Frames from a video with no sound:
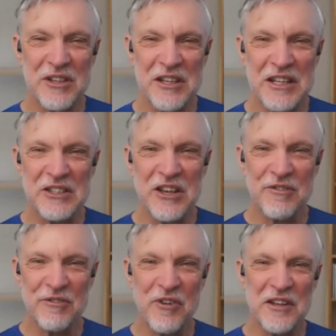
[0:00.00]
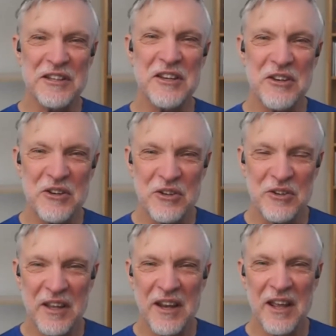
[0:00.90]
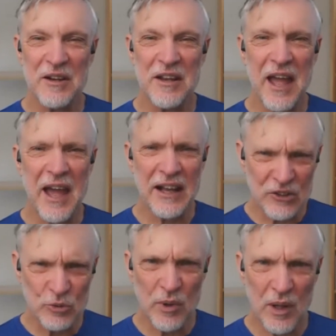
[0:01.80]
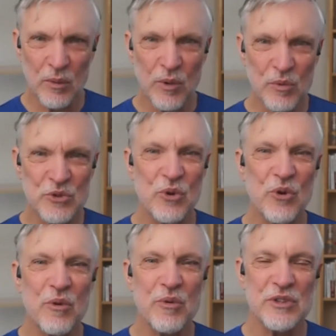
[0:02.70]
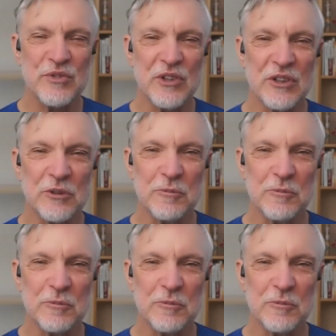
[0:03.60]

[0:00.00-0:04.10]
Nissan Frontier that had an axle problem. What was going on with this vehicle?